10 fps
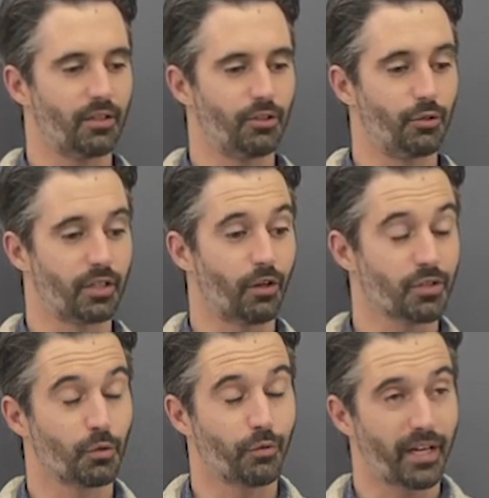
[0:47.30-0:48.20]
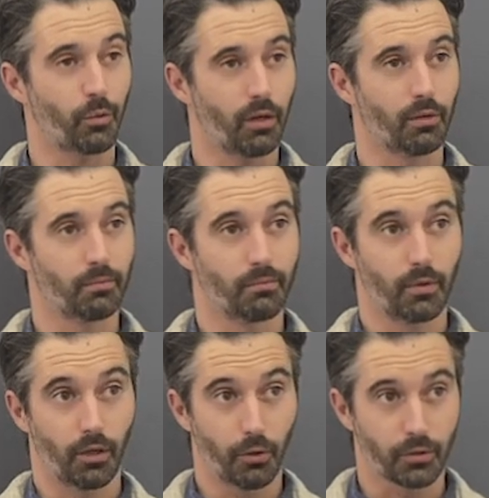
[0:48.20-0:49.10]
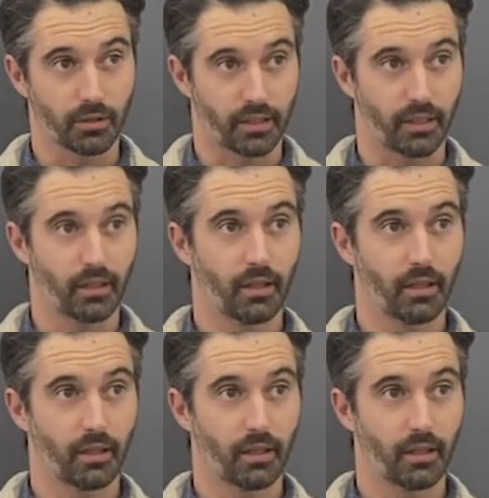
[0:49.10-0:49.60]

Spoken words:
you can also rank well locally,